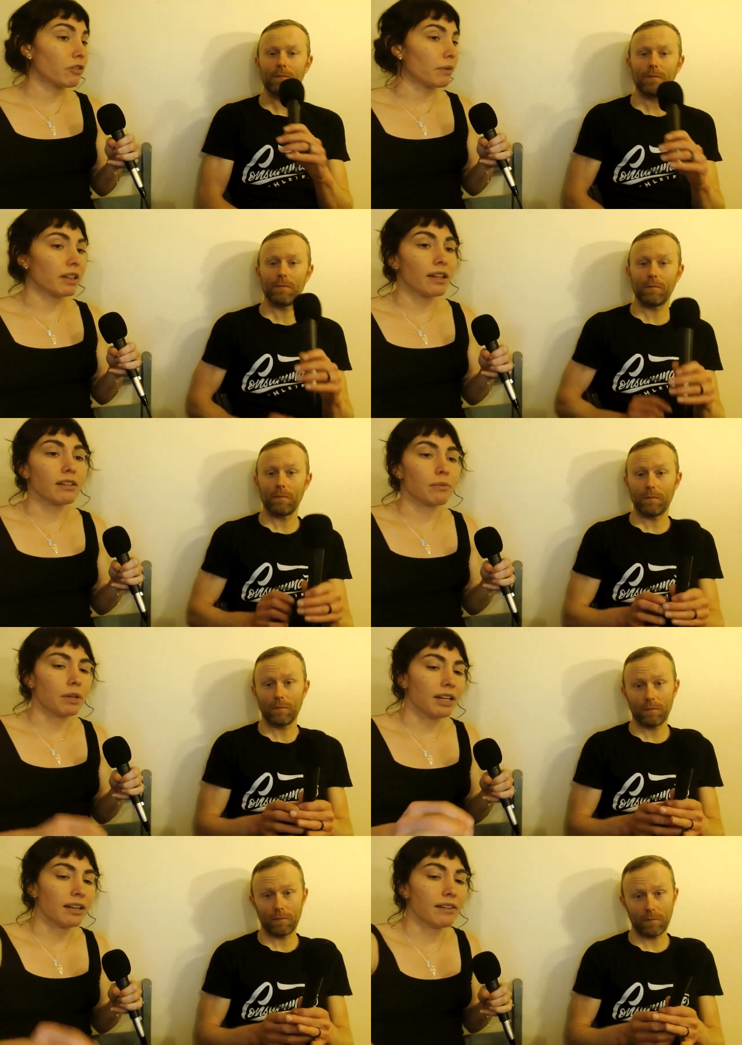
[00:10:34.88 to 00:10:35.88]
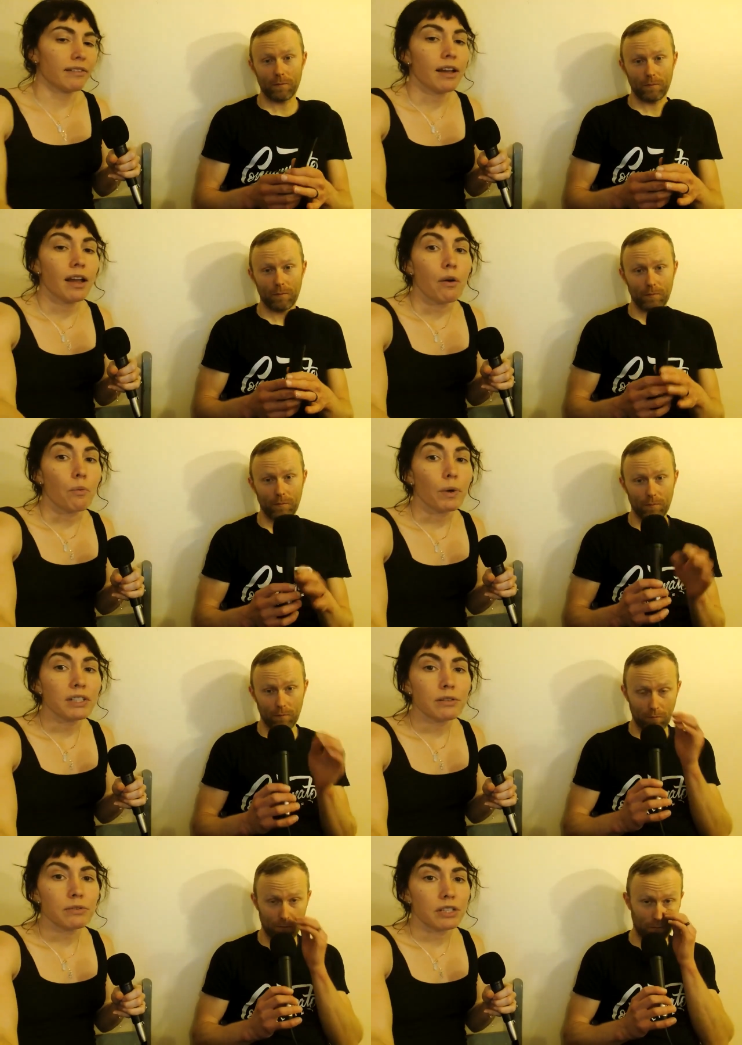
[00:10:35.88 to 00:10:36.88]
Speaker 1: actually really like this one is what
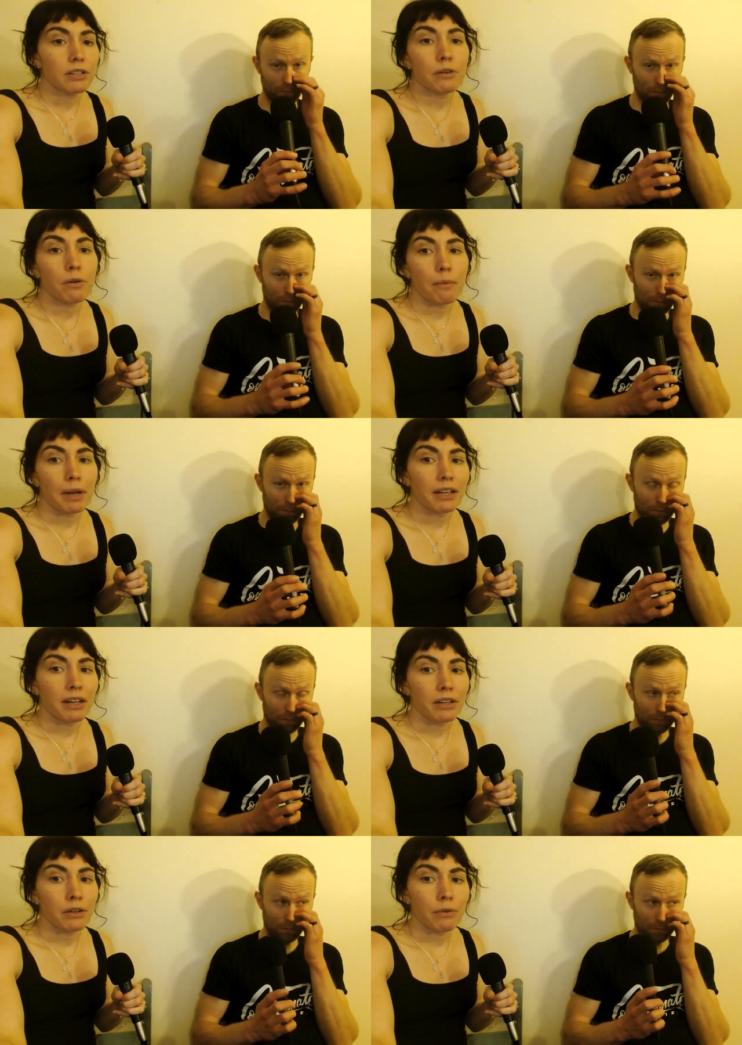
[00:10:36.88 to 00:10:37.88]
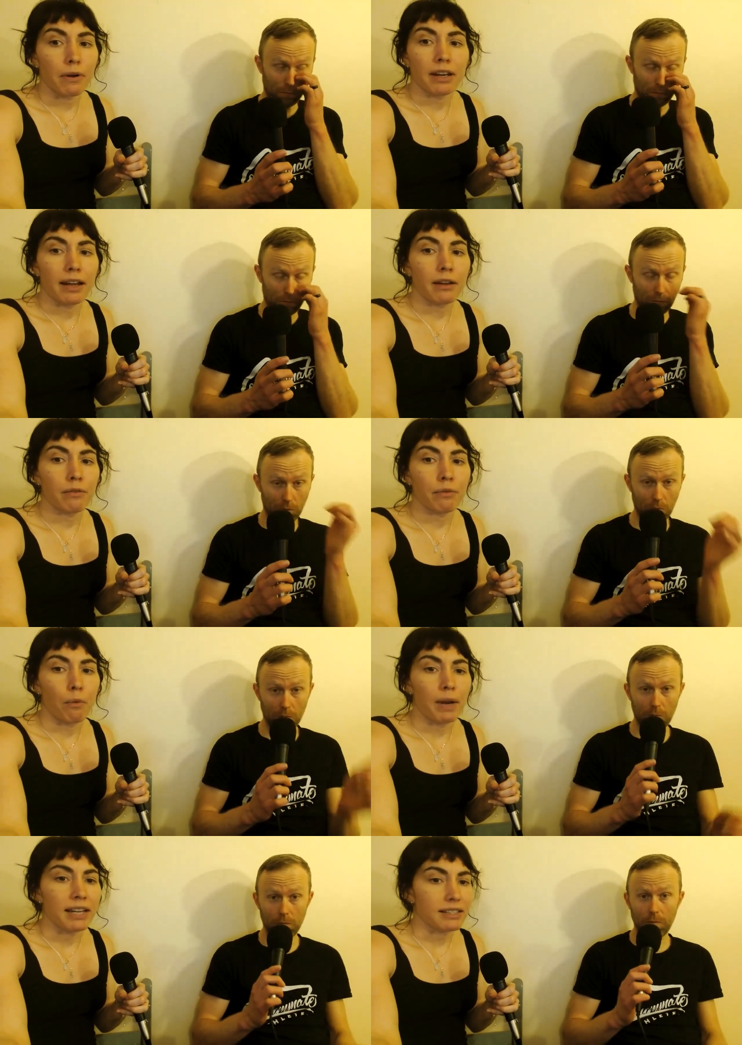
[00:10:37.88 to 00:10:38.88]
do you do when you run out of
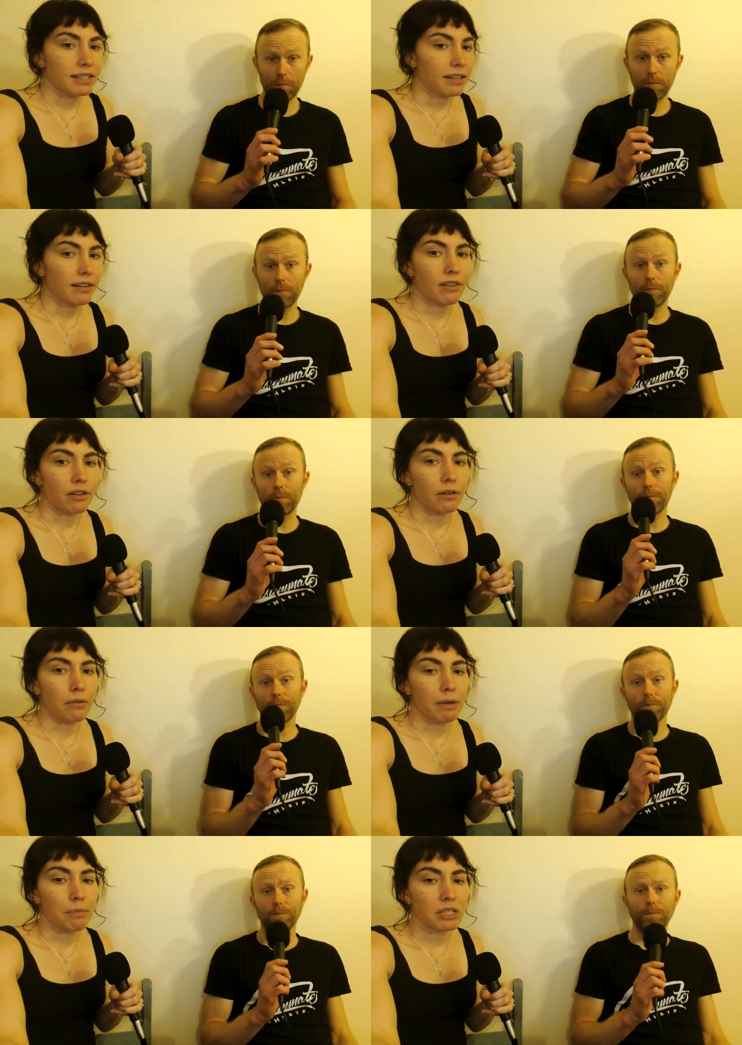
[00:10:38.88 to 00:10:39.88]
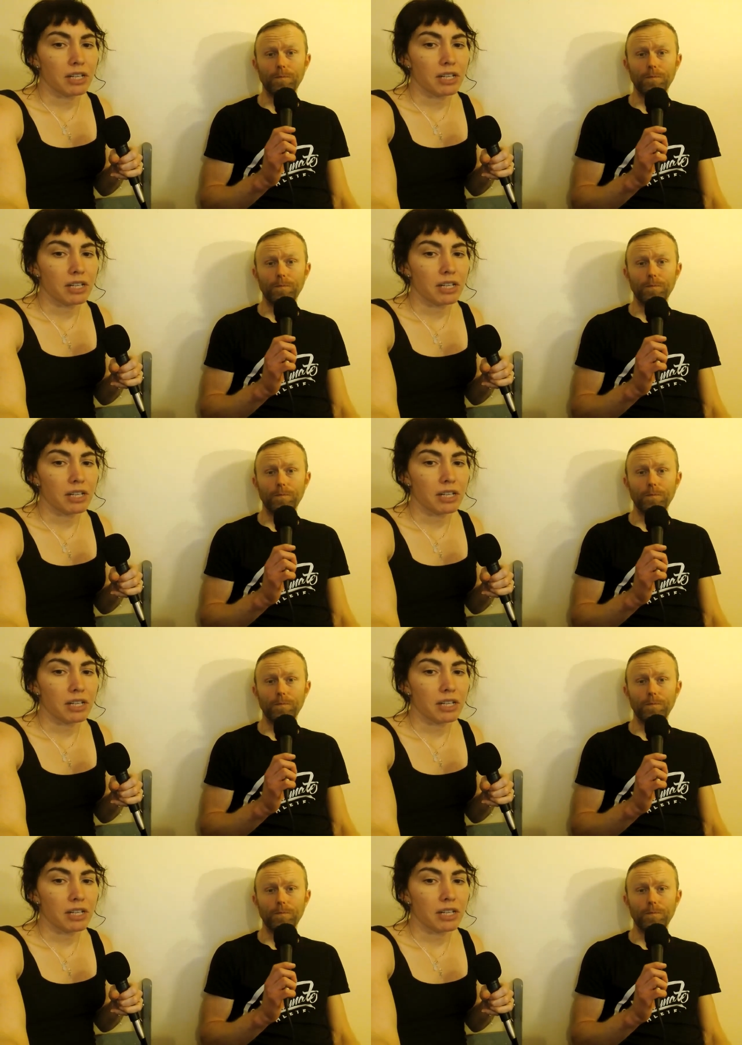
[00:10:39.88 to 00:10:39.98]
weight? So, in